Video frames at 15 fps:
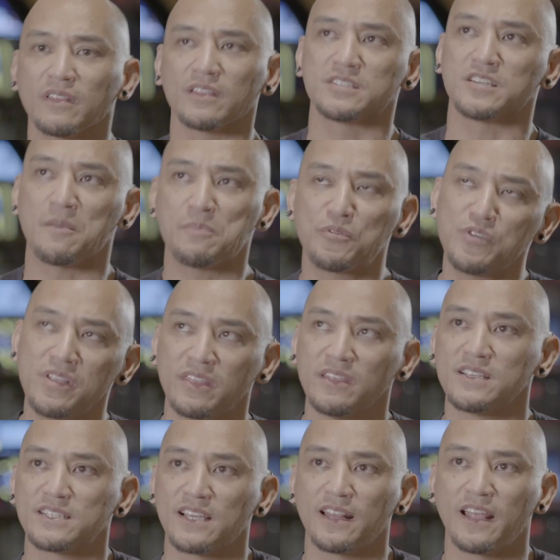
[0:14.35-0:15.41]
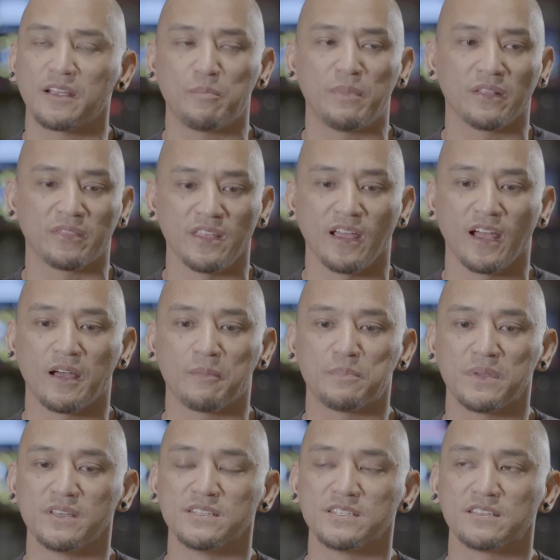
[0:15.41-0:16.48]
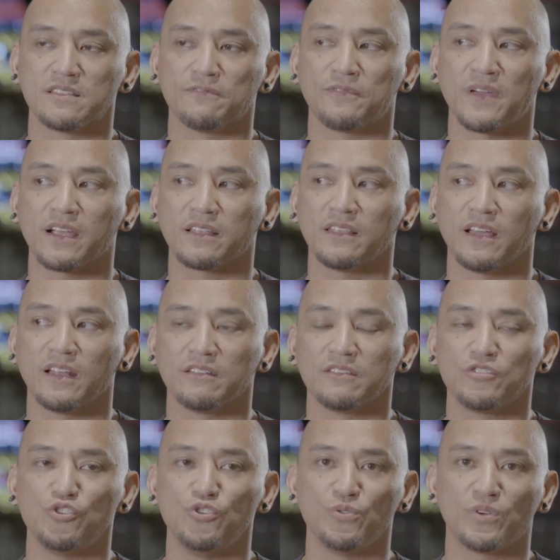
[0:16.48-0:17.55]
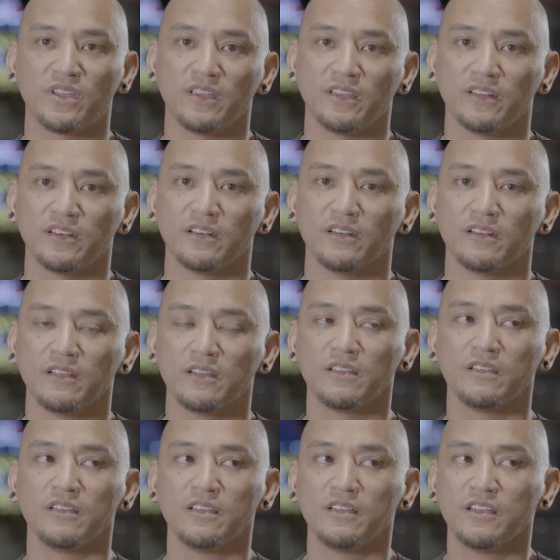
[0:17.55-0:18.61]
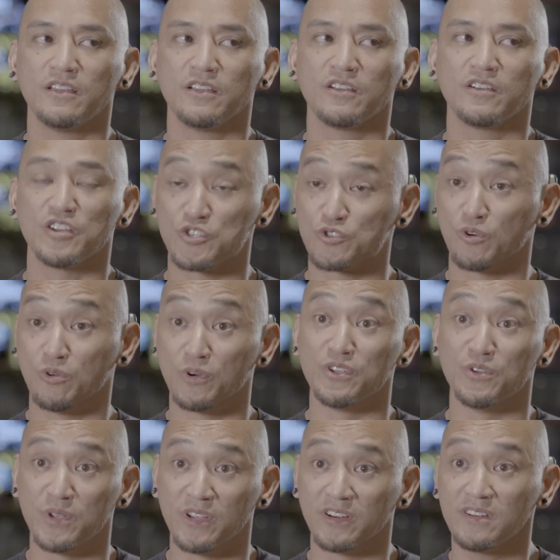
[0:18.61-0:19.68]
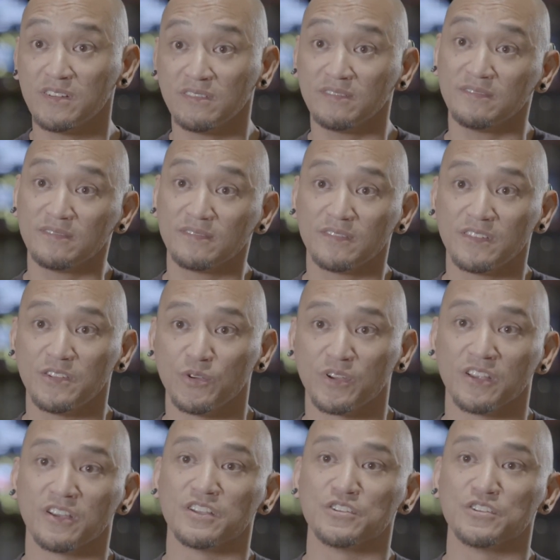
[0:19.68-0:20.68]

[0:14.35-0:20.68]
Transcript: The top three things I like about the app is the fact that you can control what you hear. You can